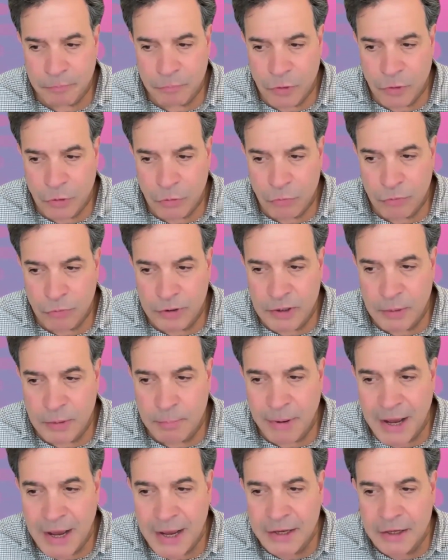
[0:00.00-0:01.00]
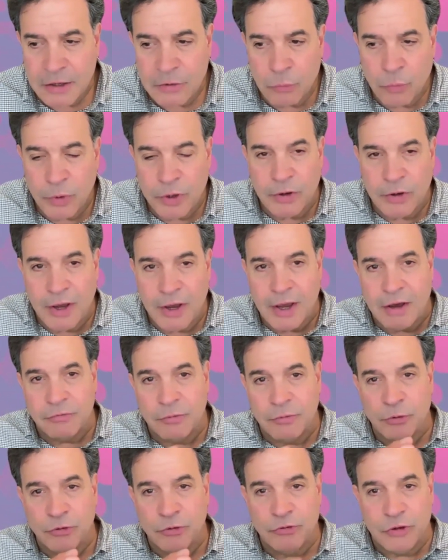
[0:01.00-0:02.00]
really buy-in where you have the
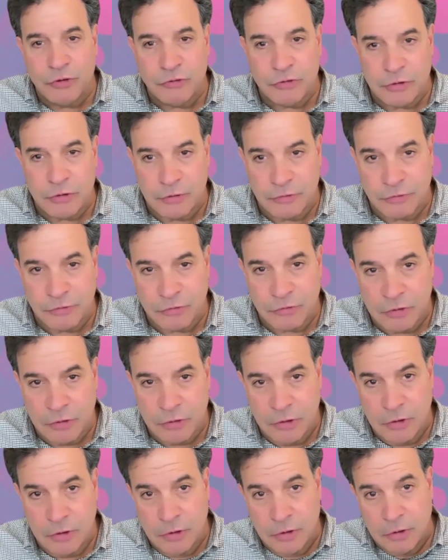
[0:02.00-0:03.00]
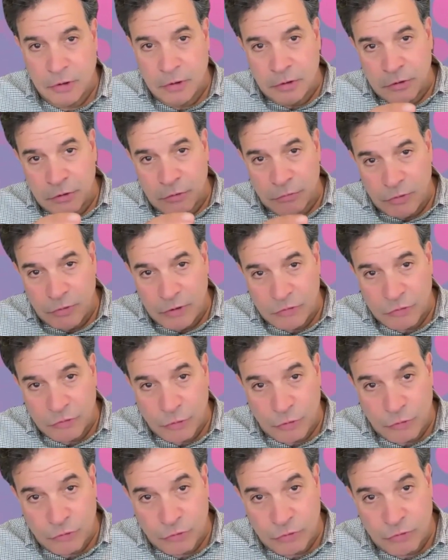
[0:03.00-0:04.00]
musicians, the
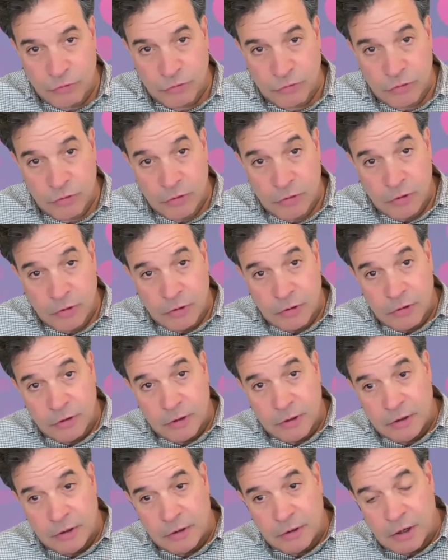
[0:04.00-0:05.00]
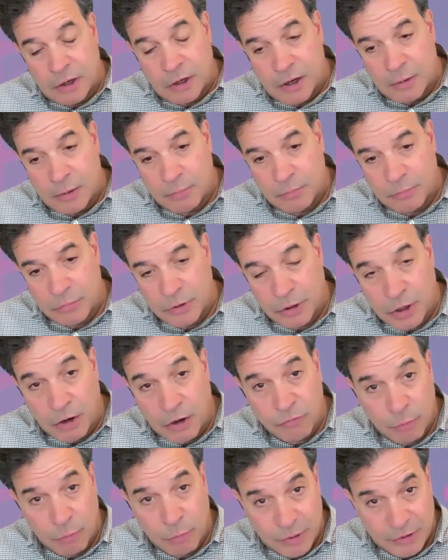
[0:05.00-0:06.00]
researchers, the
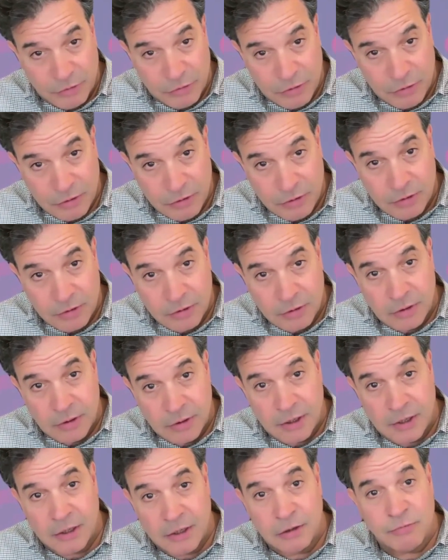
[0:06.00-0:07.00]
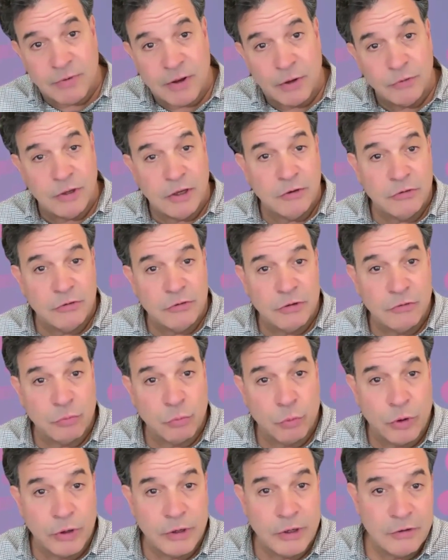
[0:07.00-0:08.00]
government, and the foundations
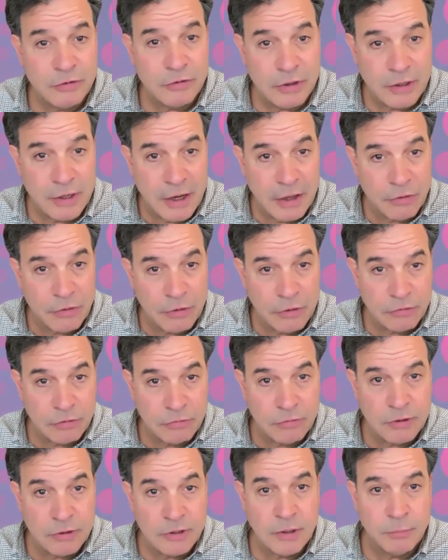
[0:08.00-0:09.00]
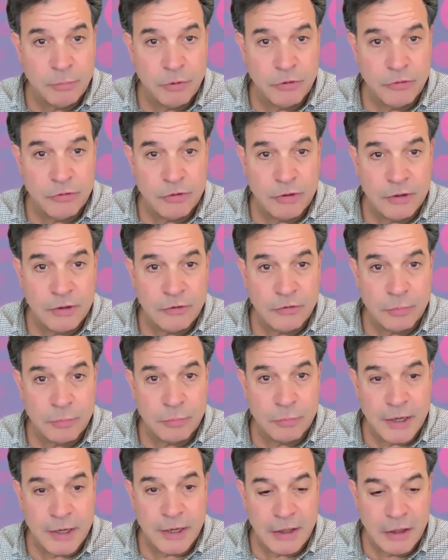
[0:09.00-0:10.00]
working together to really push this.
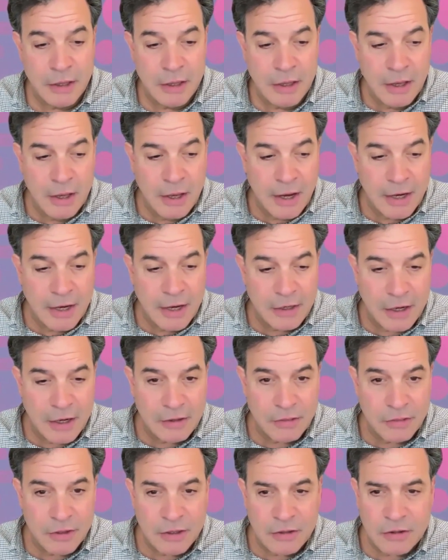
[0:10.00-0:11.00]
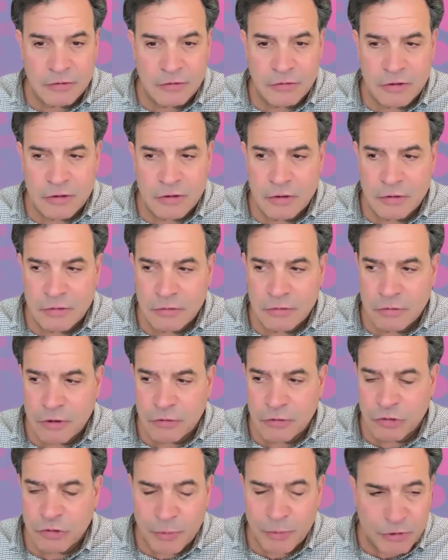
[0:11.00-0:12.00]
But I think that
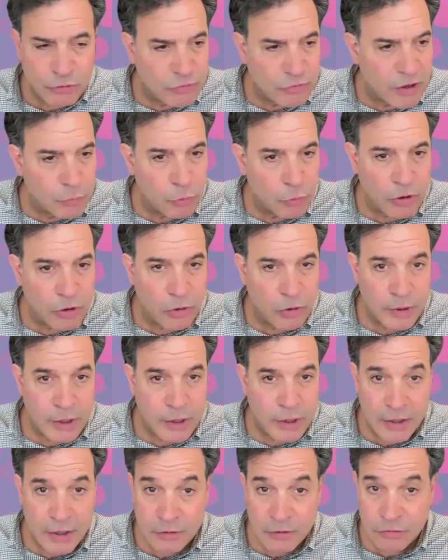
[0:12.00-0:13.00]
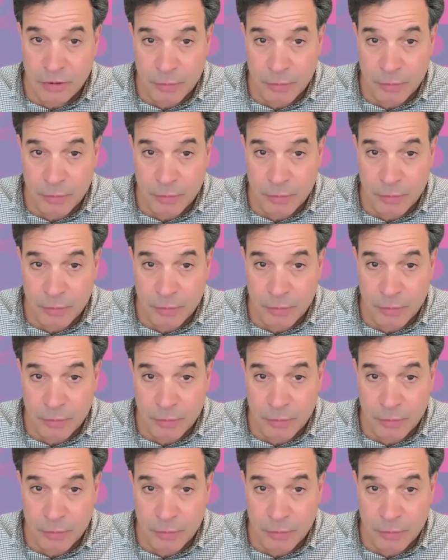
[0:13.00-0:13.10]
there's so much great work going on in some